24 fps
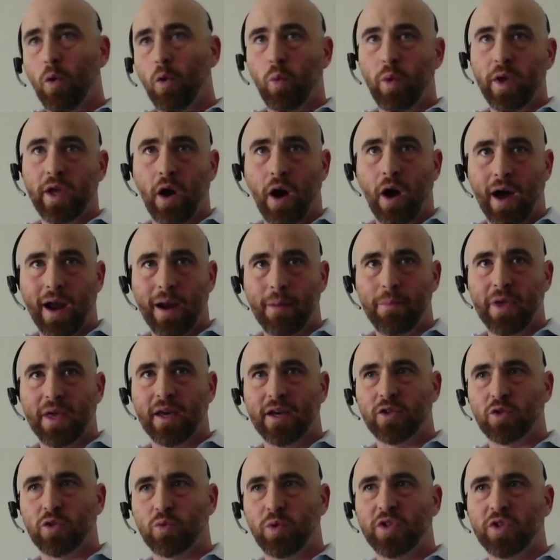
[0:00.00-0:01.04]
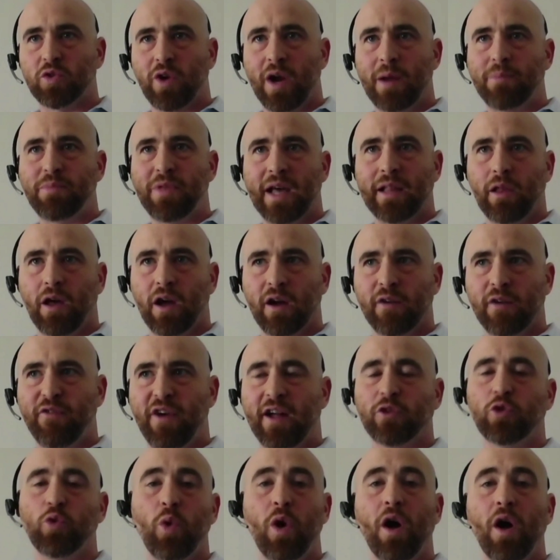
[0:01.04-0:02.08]
we caught it because we scraped that log
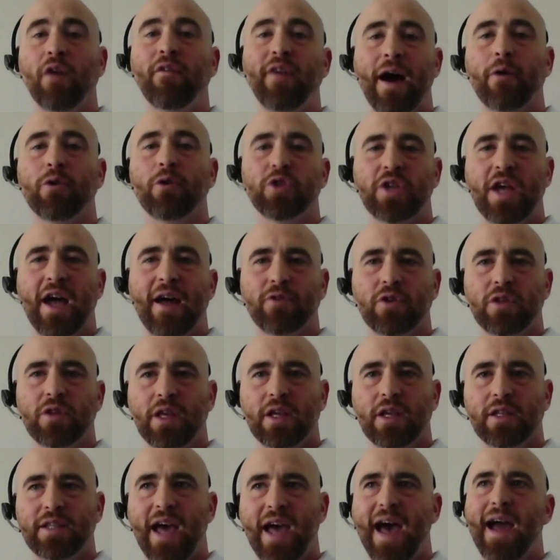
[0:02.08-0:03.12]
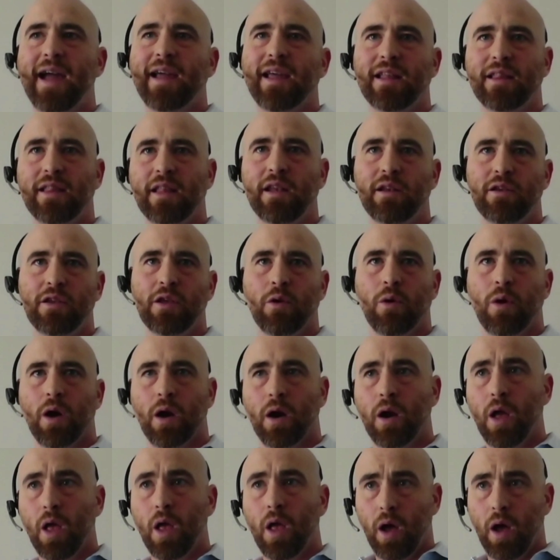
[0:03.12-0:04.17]
file 12 hours after the attack, and then, you
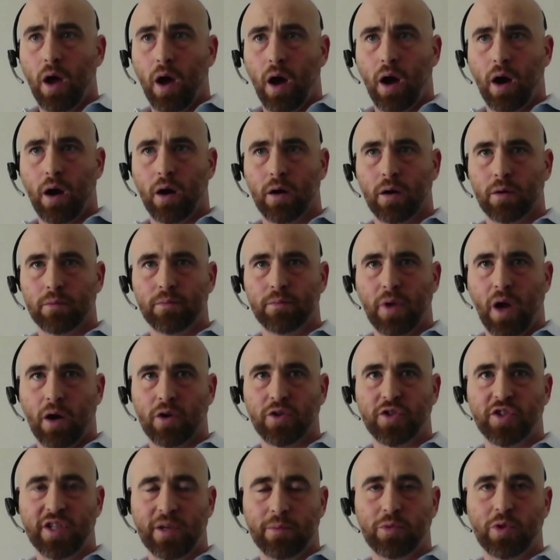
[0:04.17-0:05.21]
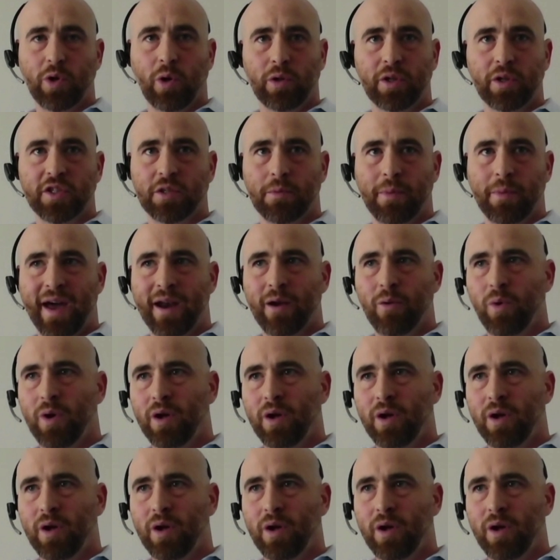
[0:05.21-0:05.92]
know, our SIM told us about it.